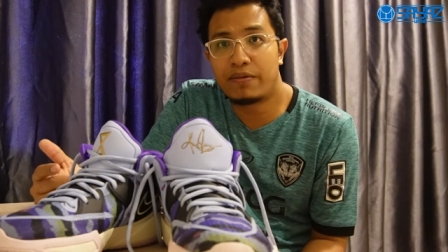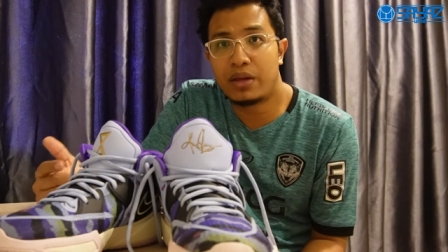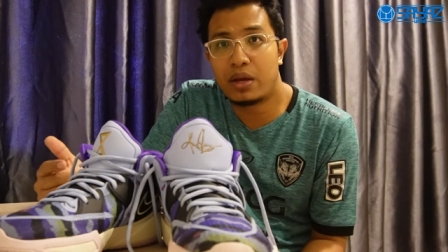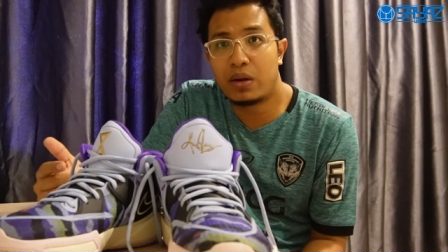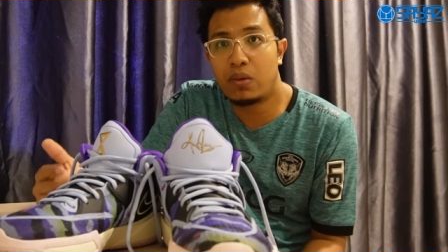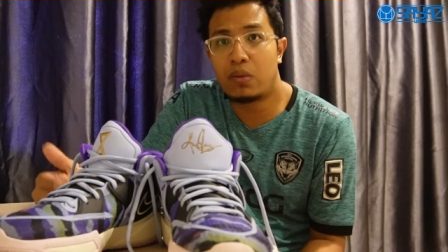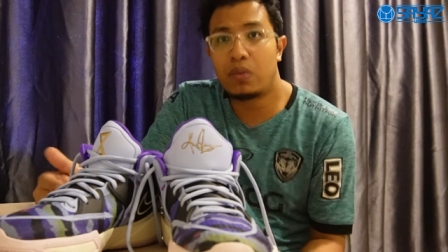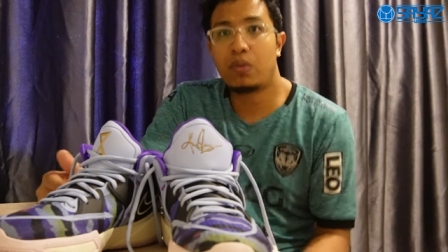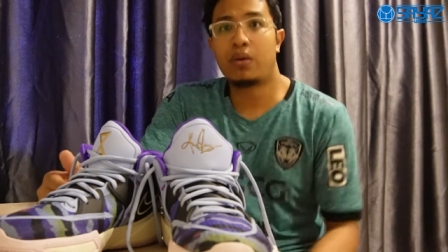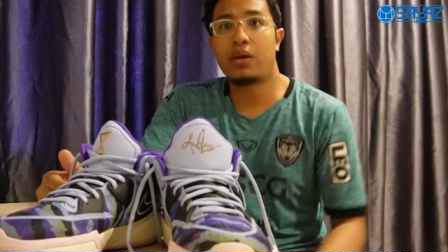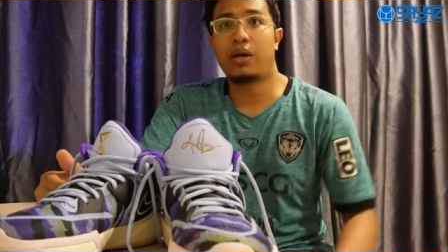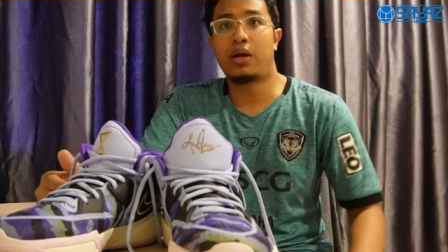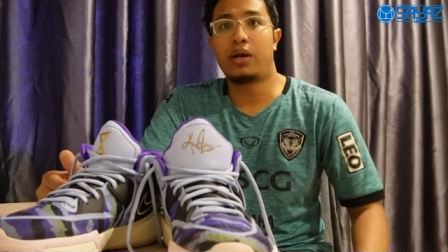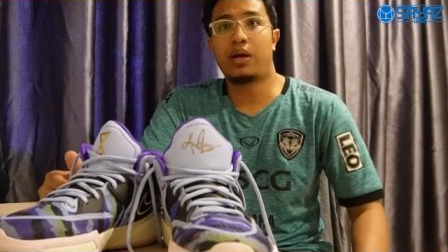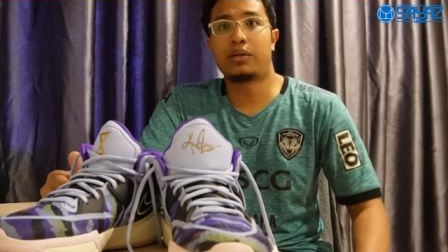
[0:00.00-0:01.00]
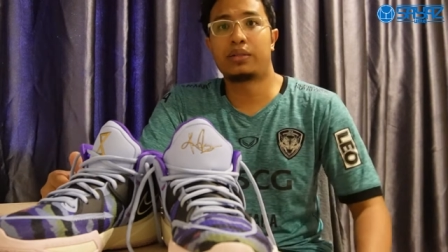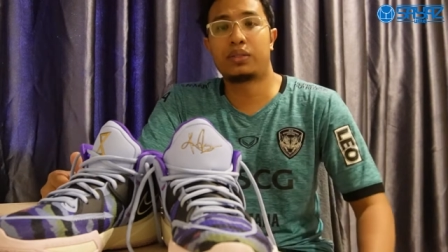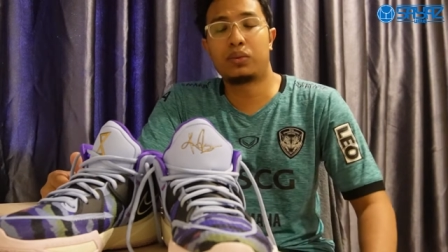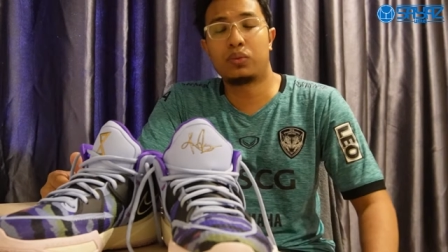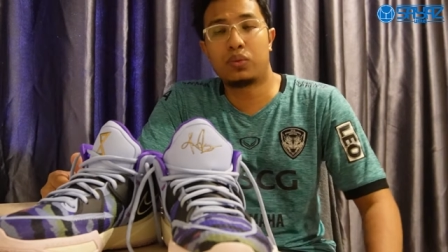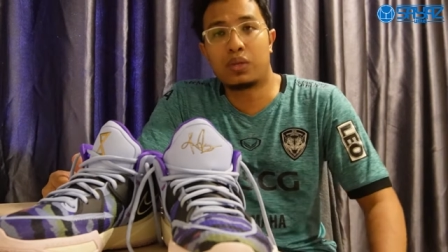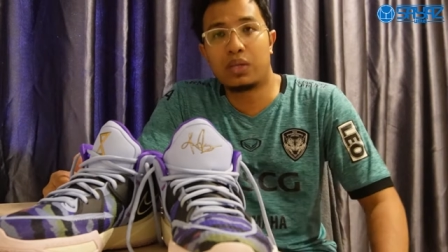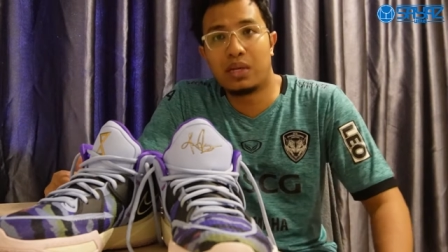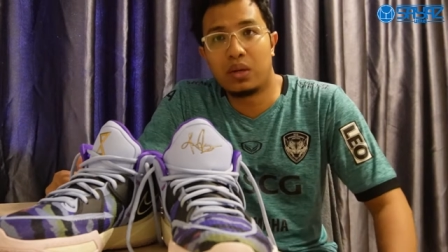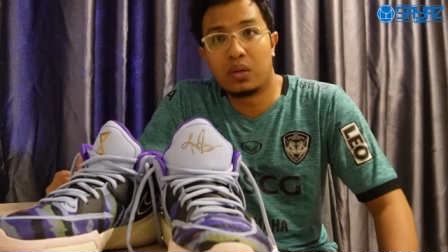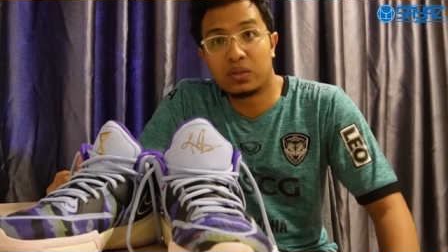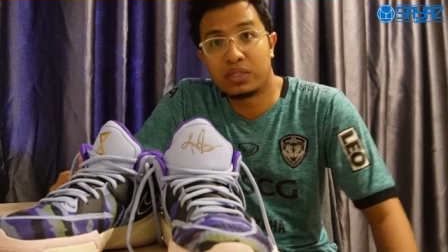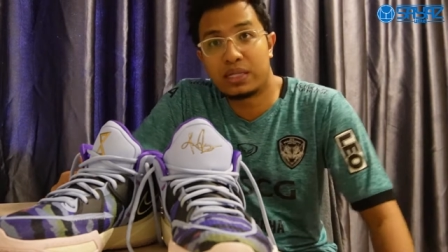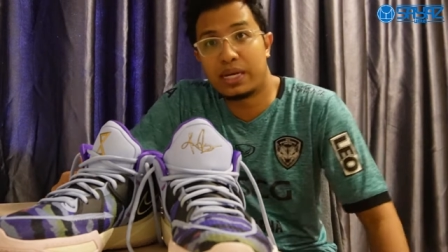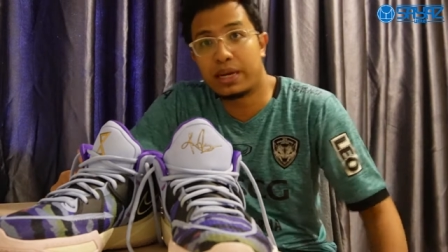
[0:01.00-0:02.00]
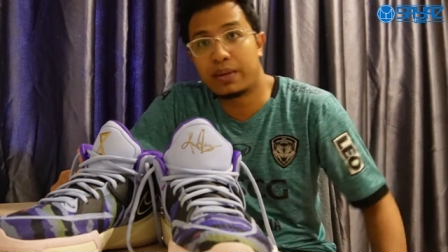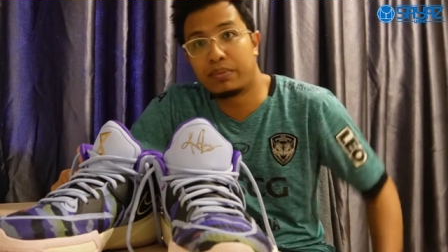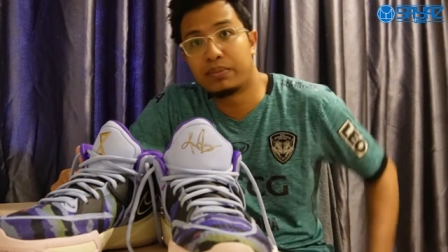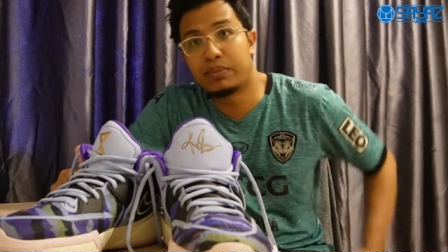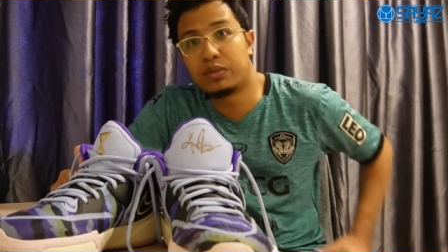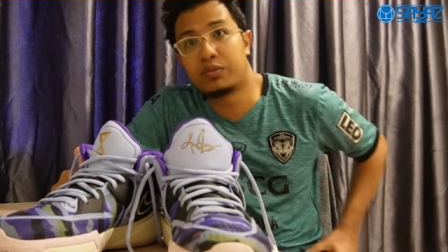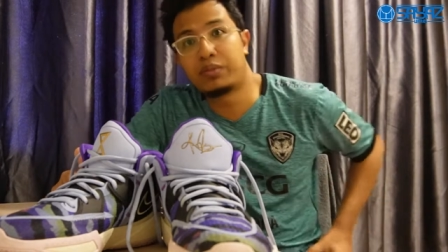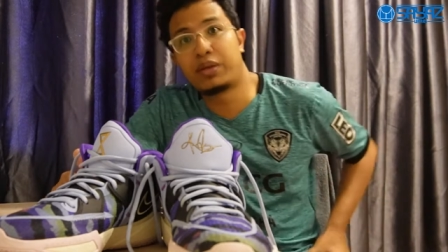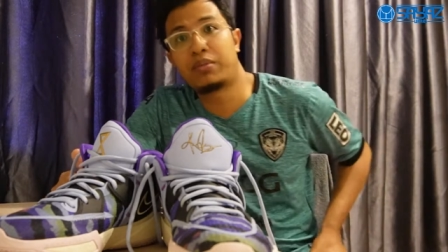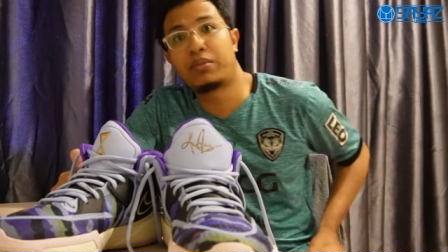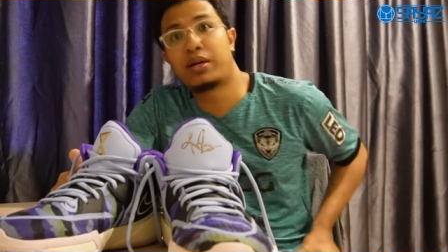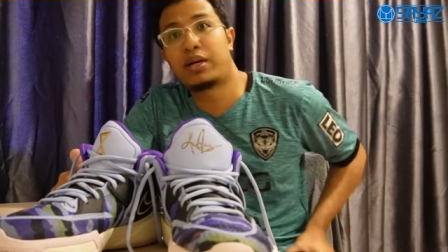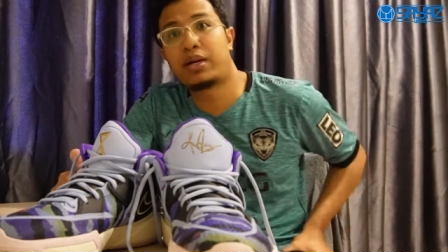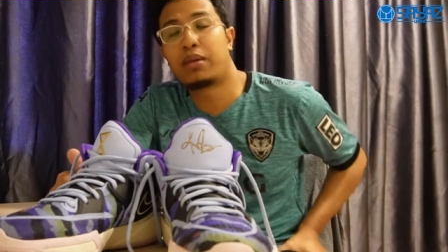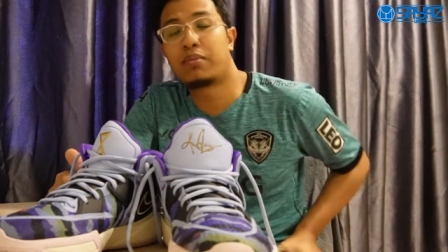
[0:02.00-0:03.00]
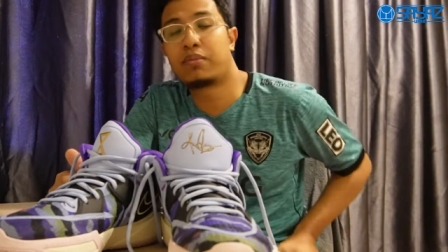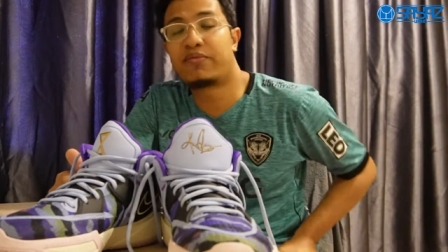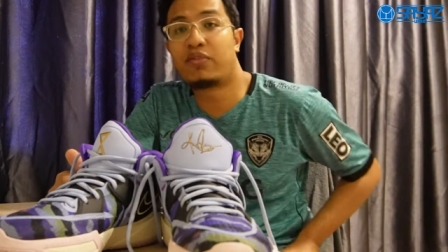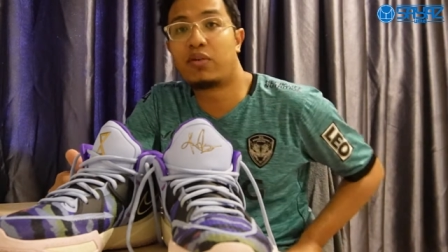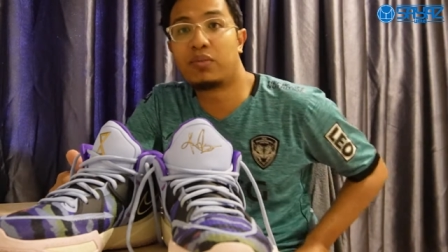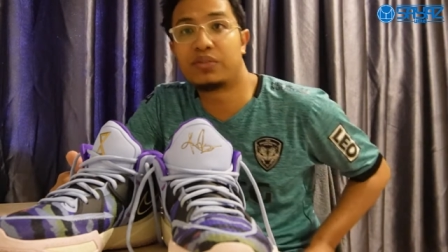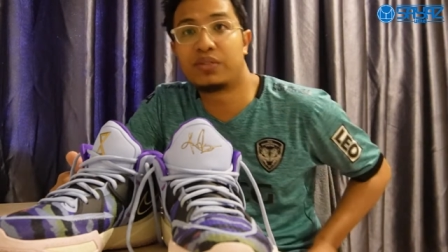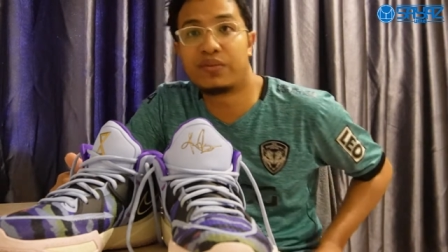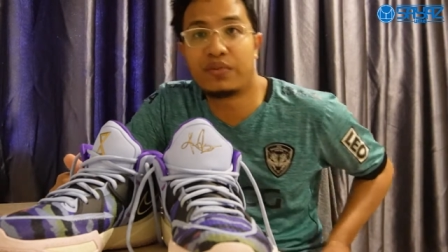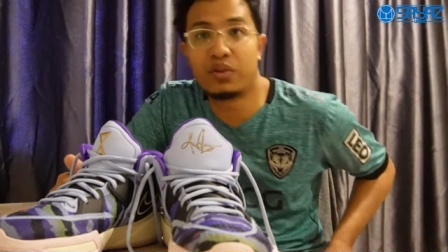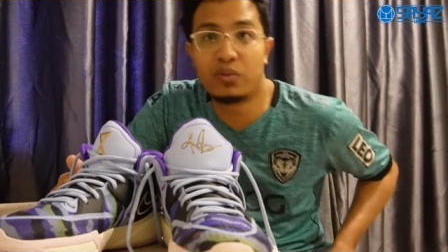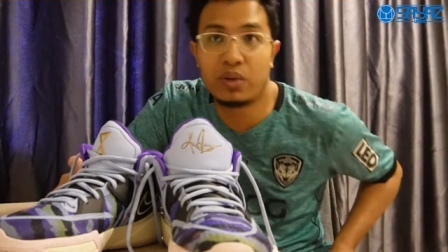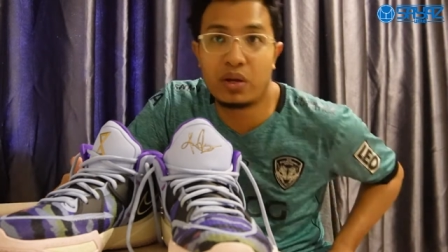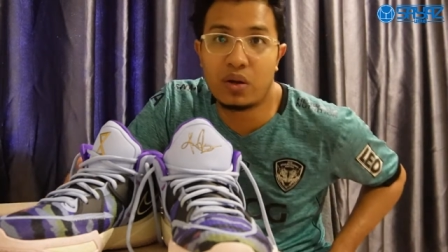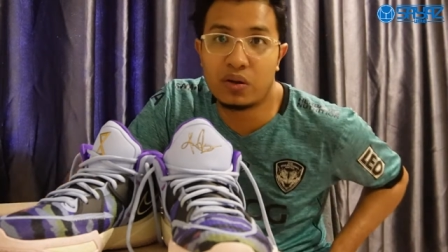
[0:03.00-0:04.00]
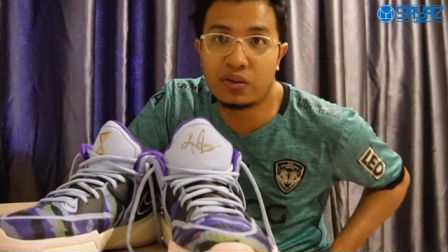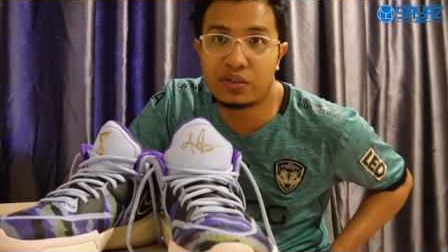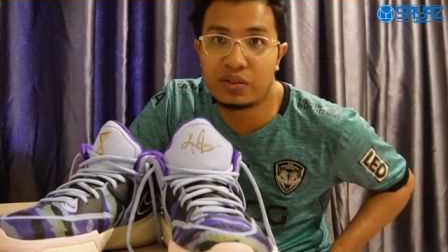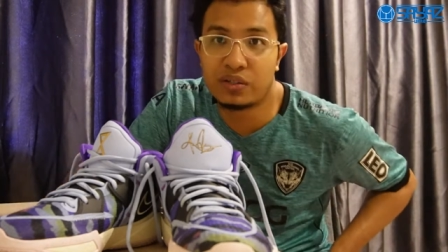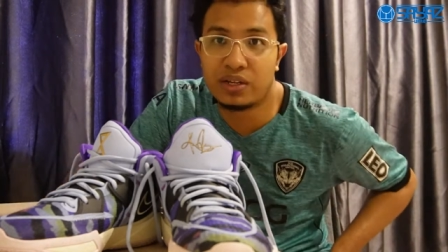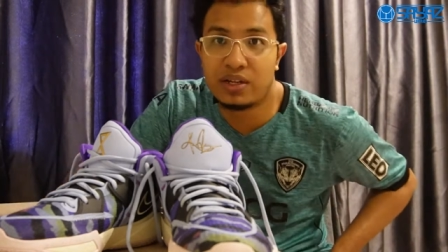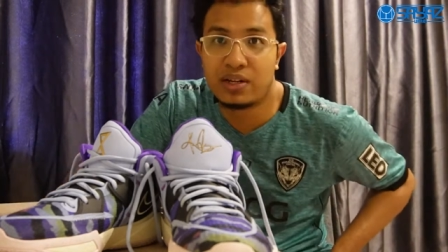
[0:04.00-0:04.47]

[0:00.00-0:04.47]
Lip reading: now. I took a long time to make my performance review because